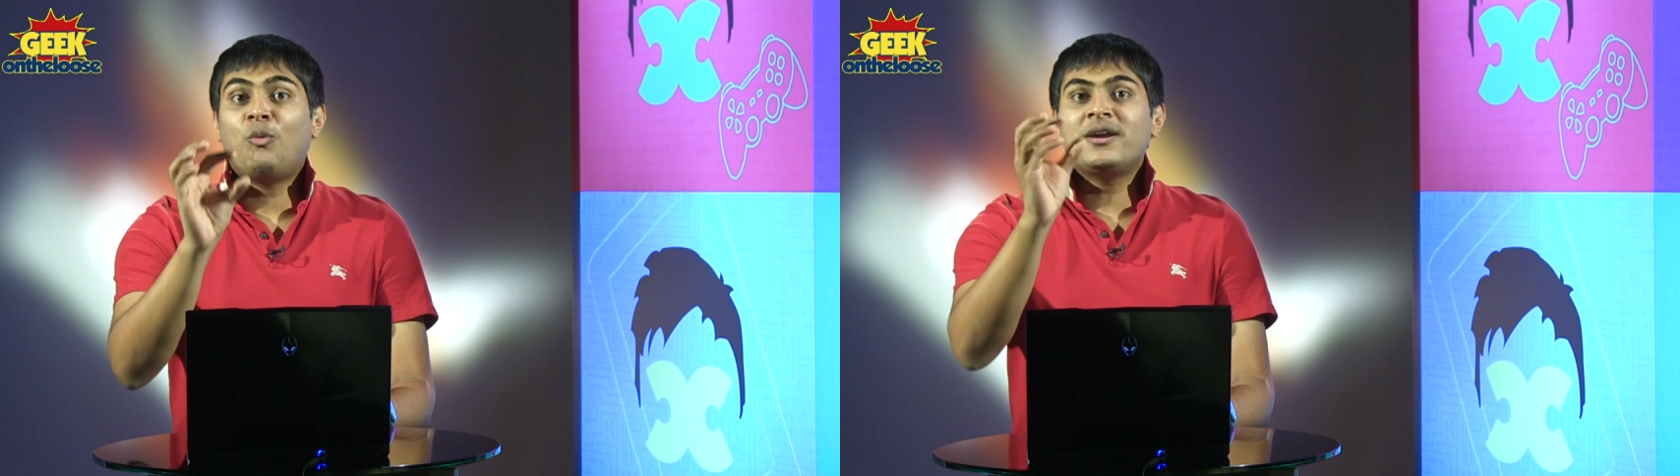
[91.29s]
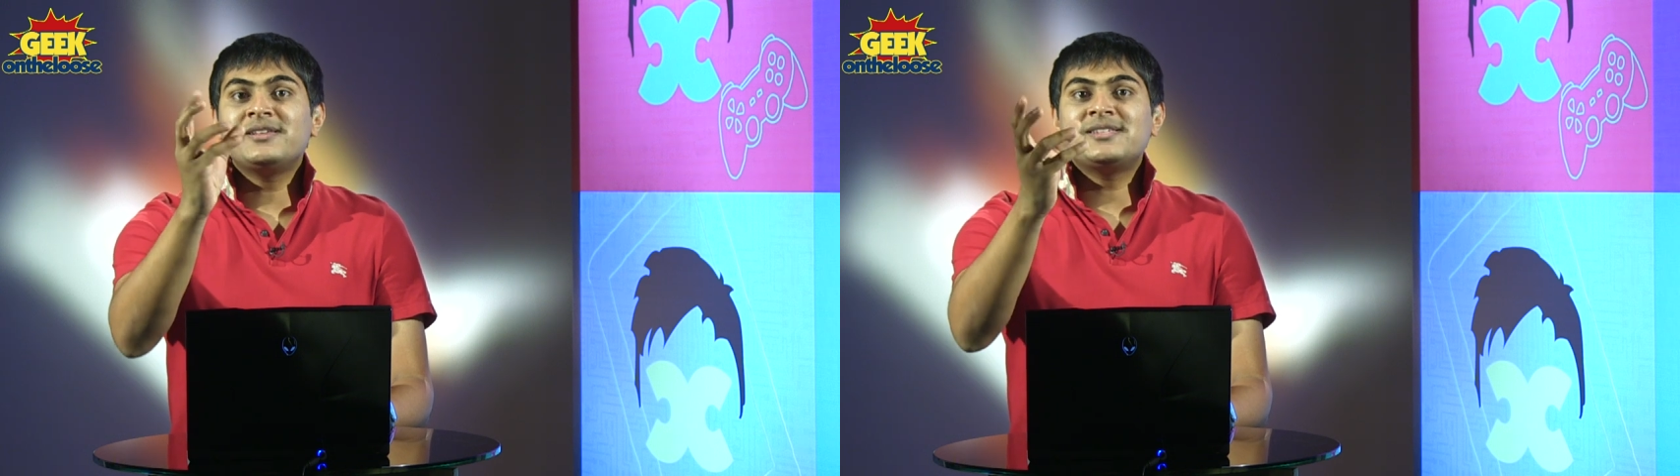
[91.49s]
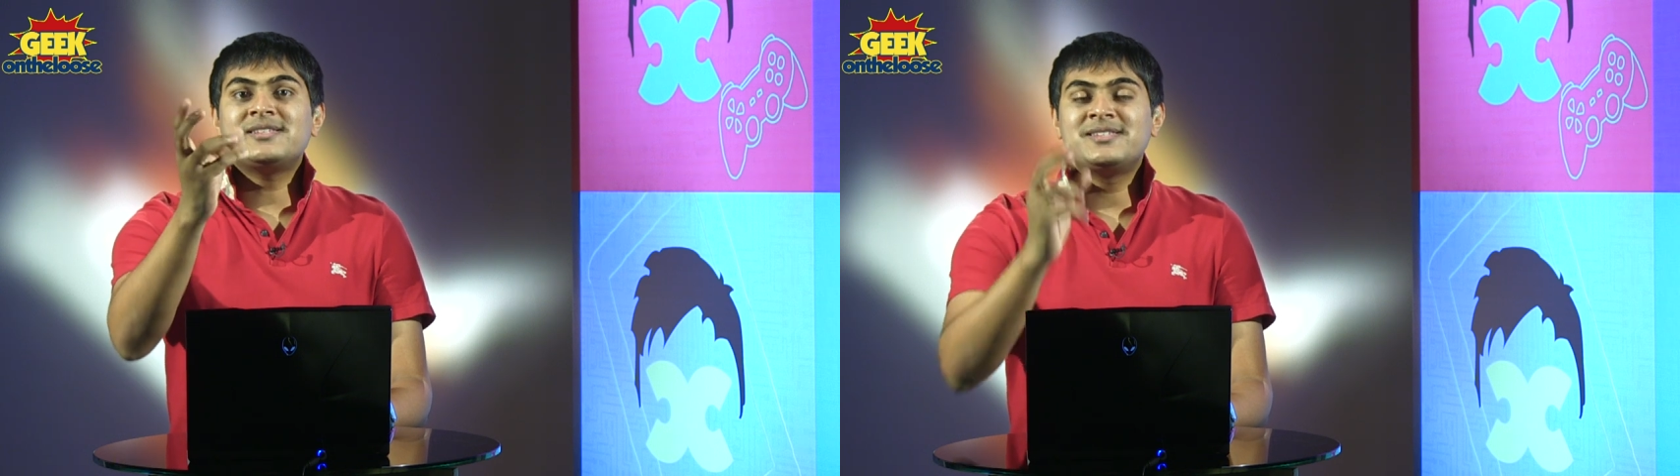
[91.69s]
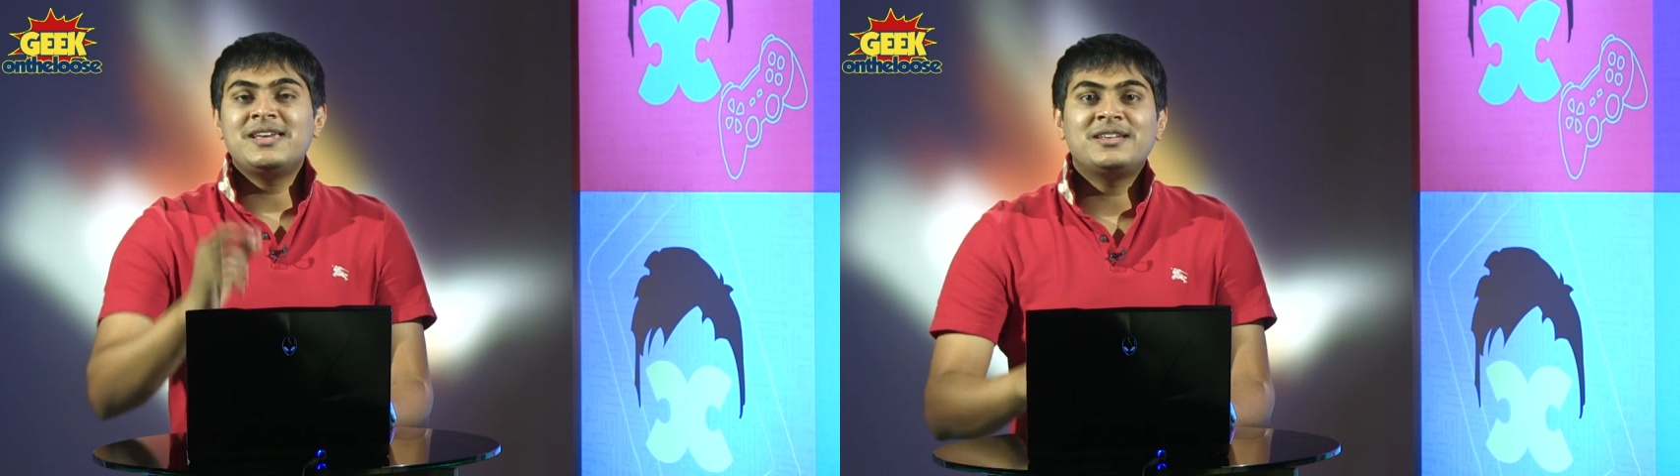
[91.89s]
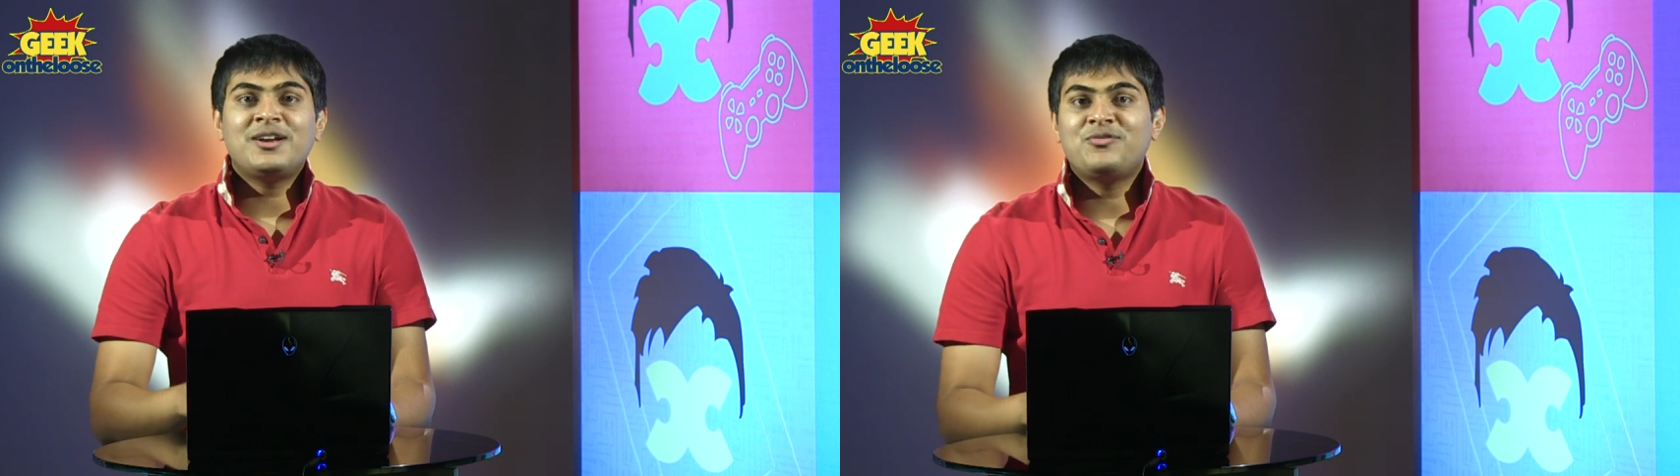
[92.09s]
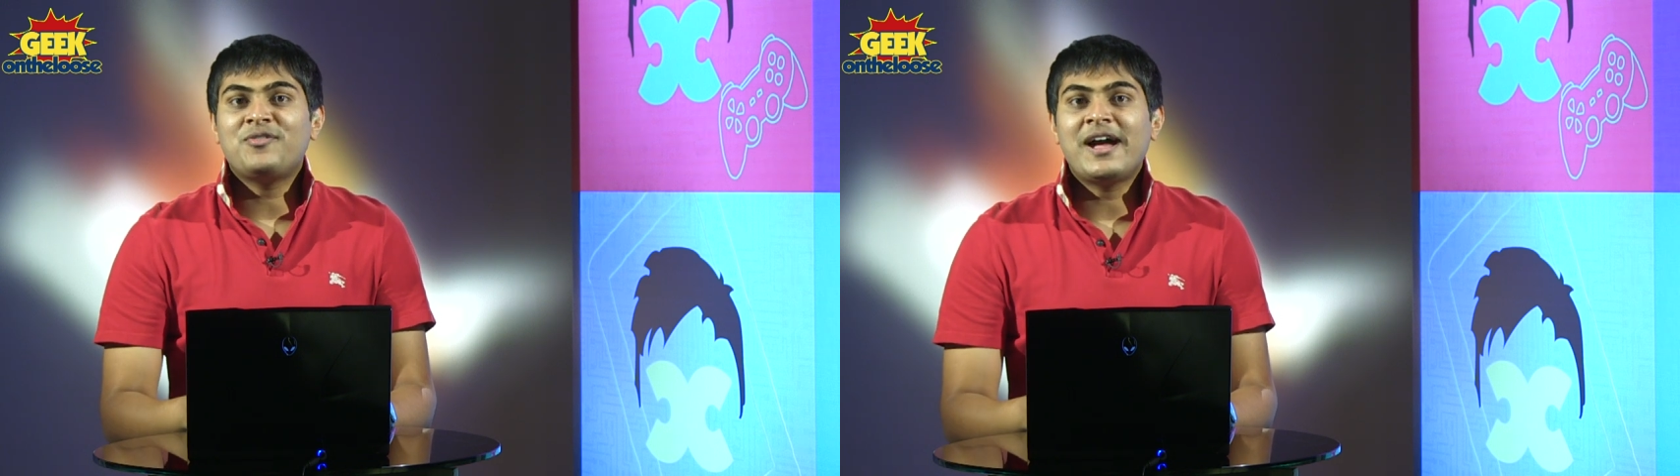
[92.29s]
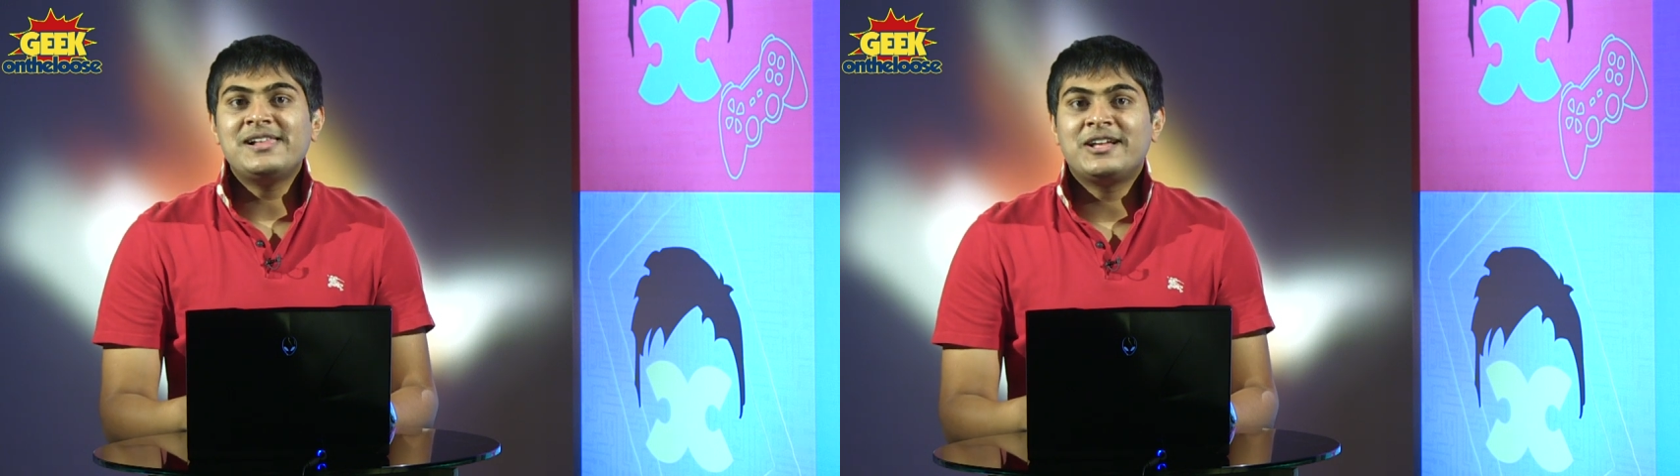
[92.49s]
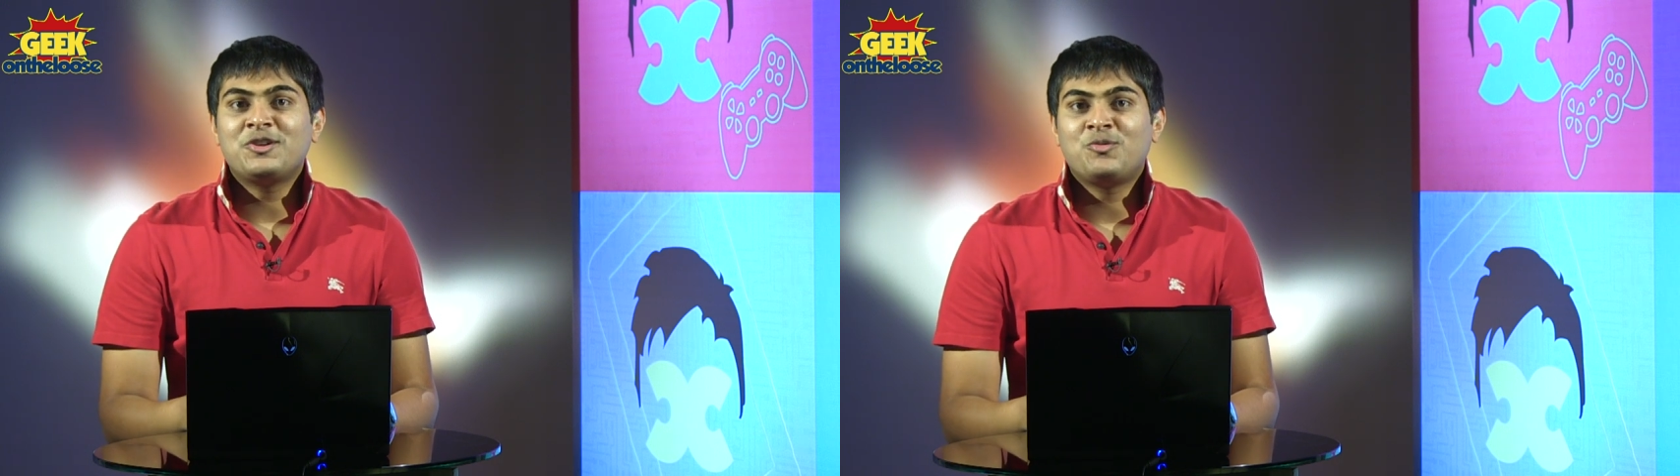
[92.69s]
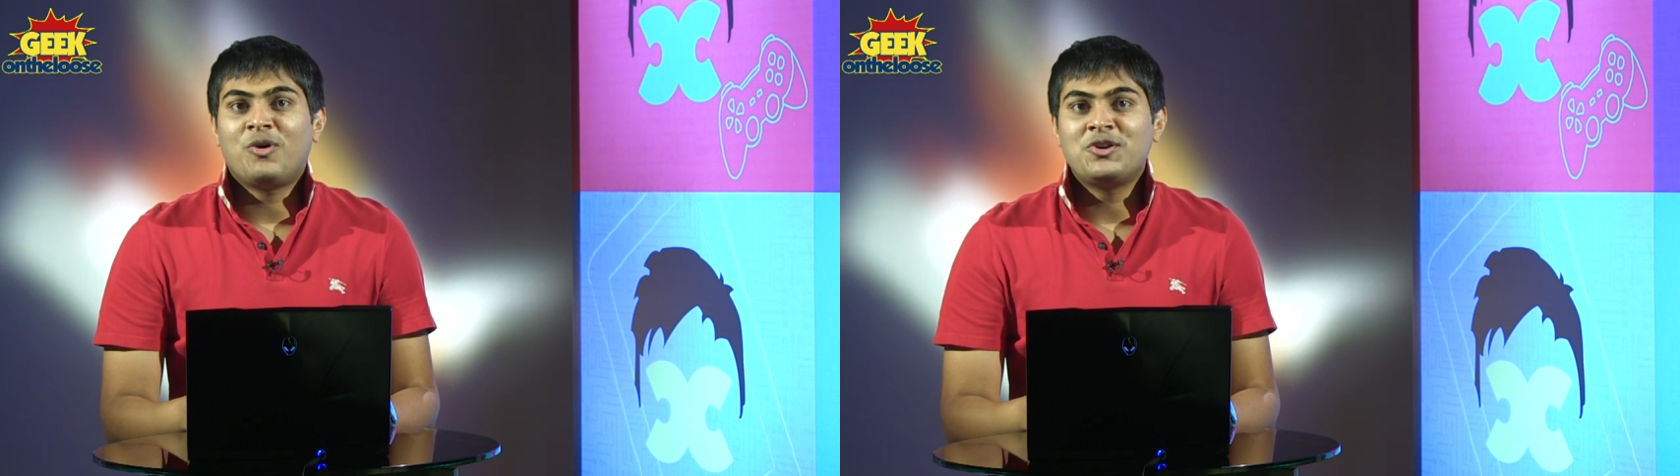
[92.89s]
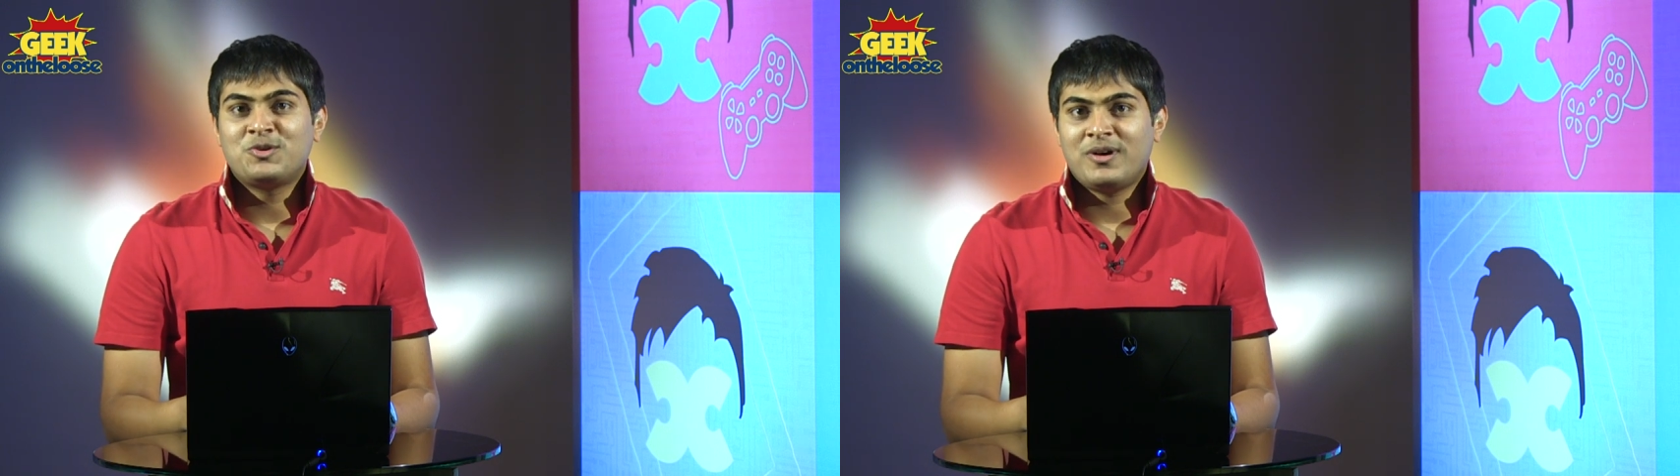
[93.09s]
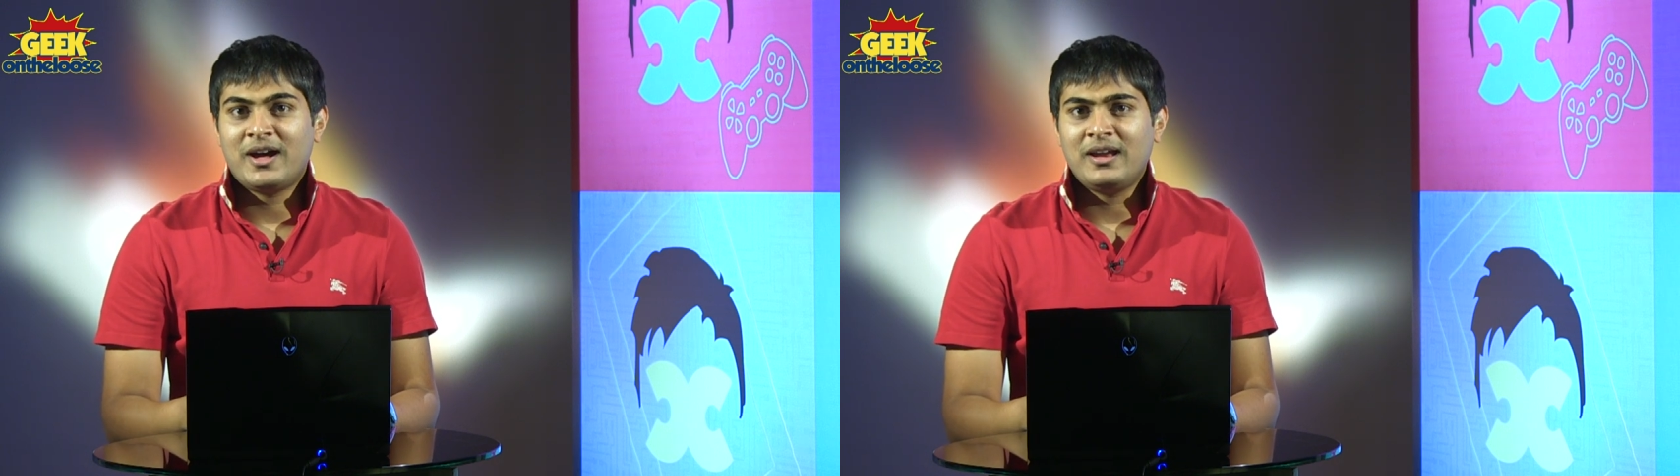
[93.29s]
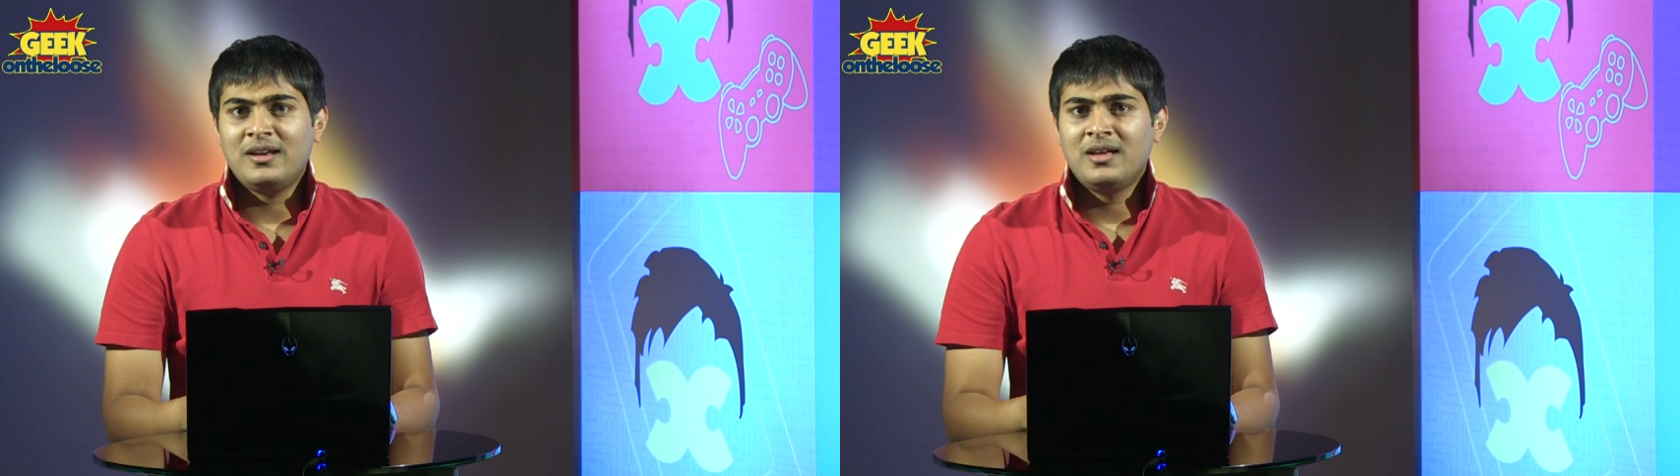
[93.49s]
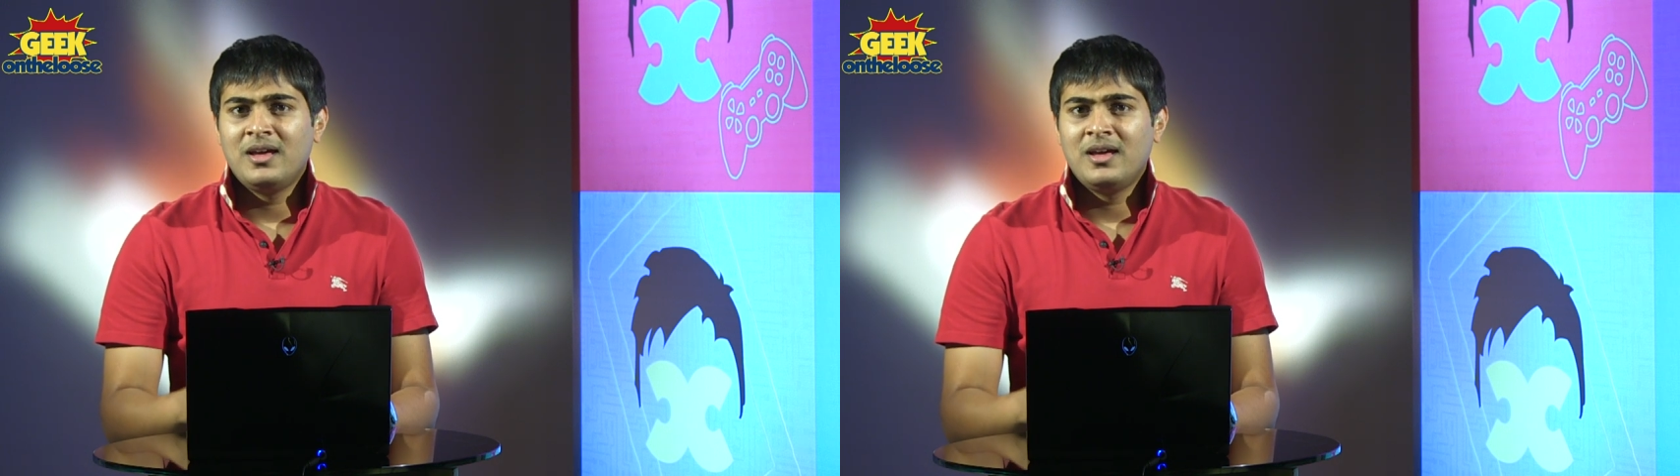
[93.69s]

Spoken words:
what is the secret file that you want to hide.